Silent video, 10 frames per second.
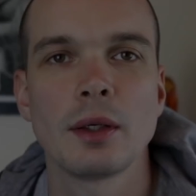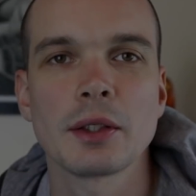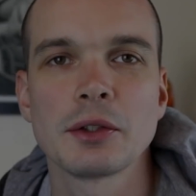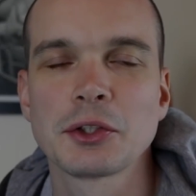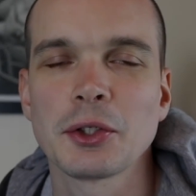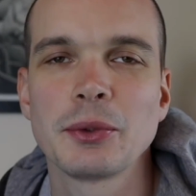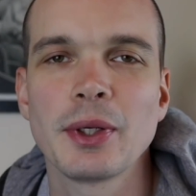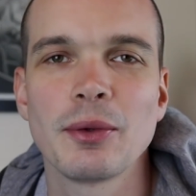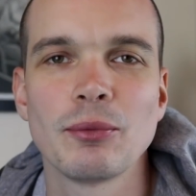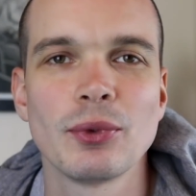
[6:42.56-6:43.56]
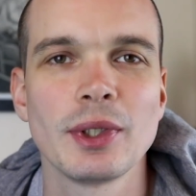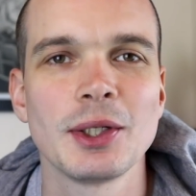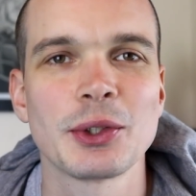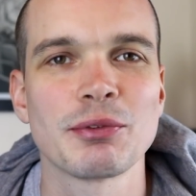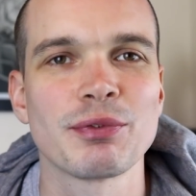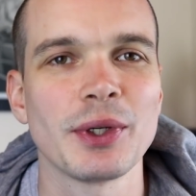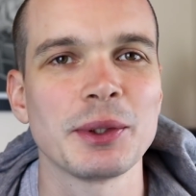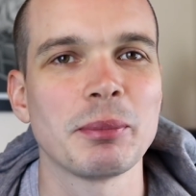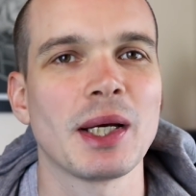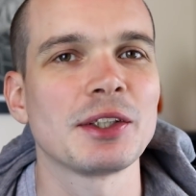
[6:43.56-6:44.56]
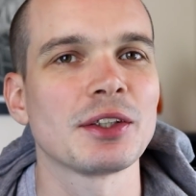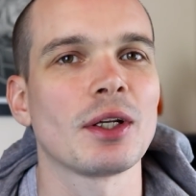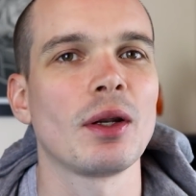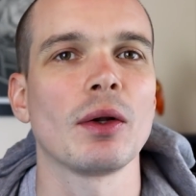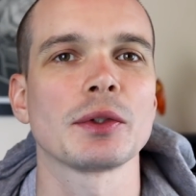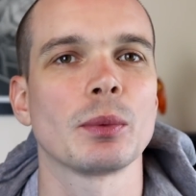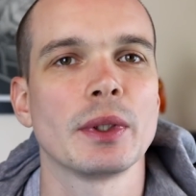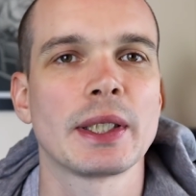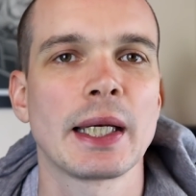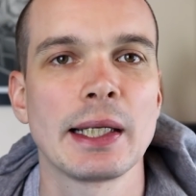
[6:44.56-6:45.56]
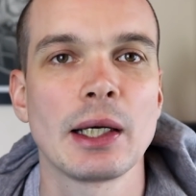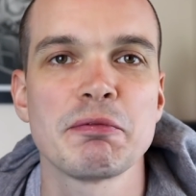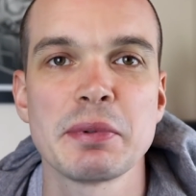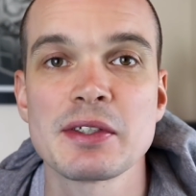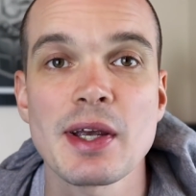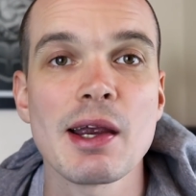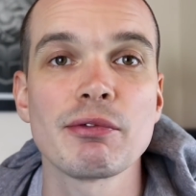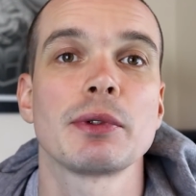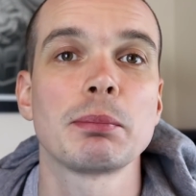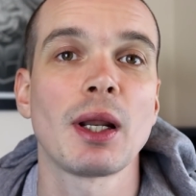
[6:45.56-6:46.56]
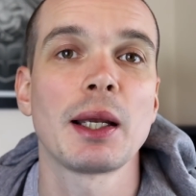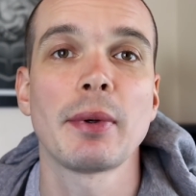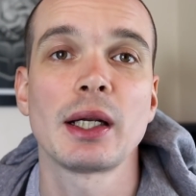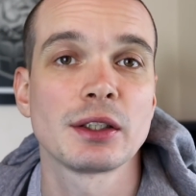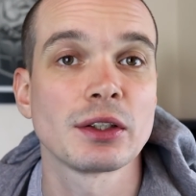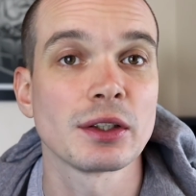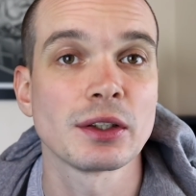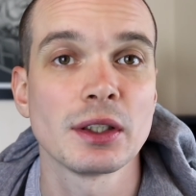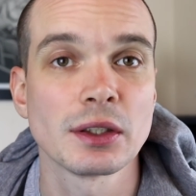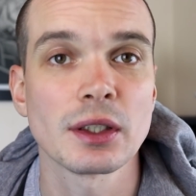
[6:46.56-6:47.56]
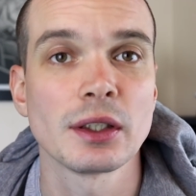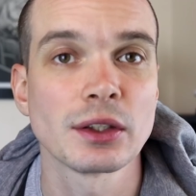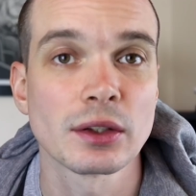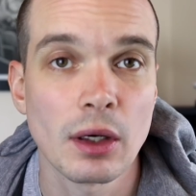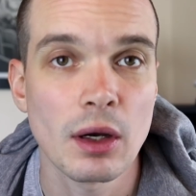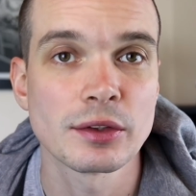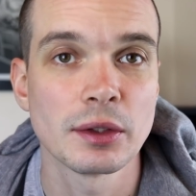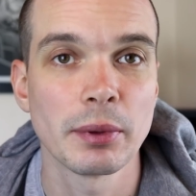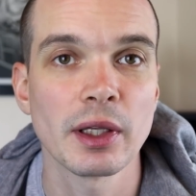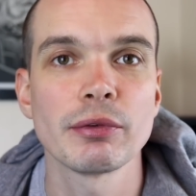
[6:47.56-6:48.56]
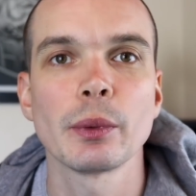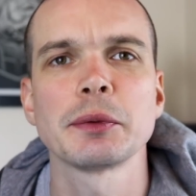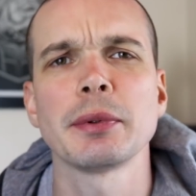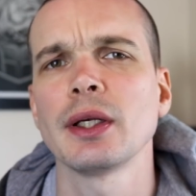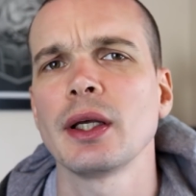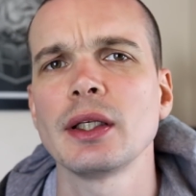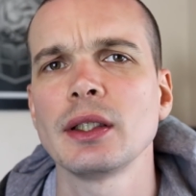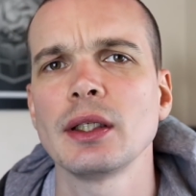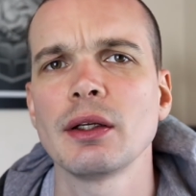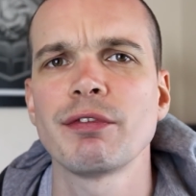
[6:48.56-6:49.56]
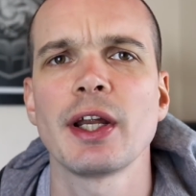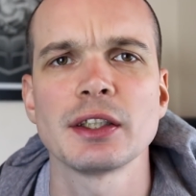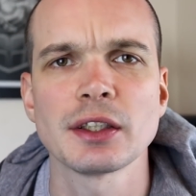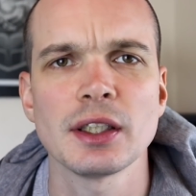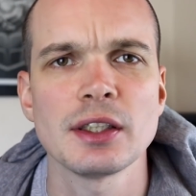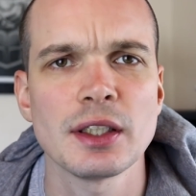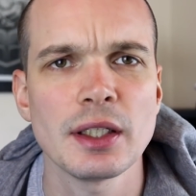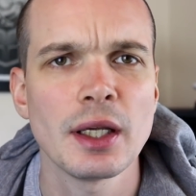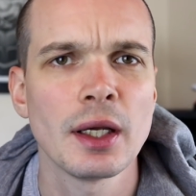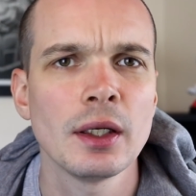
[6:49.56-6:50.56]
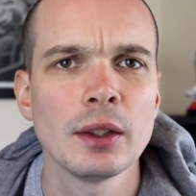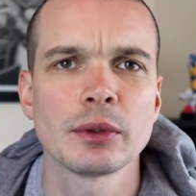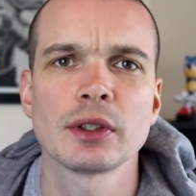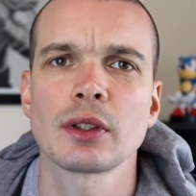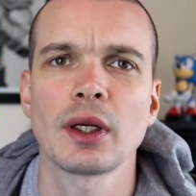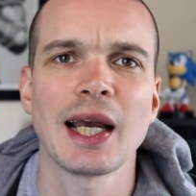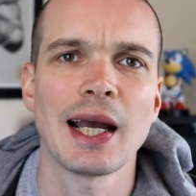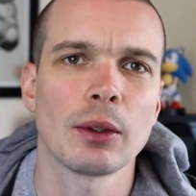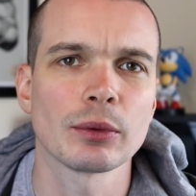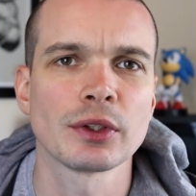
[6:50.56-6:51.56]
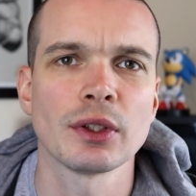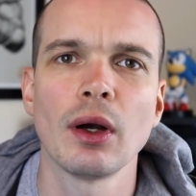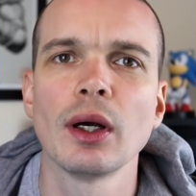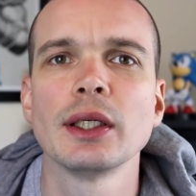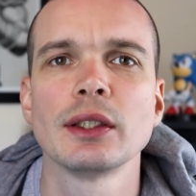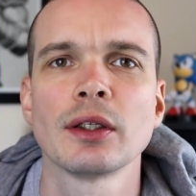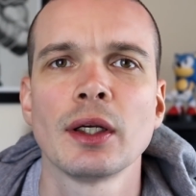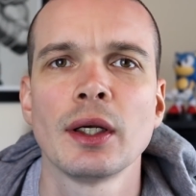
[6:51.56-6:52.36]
Hi guys, so yeah, really good fun in Manchester last weekend. Now I've been to every Play Manchester since they started, but they've always been at the Event City, which is kind of outside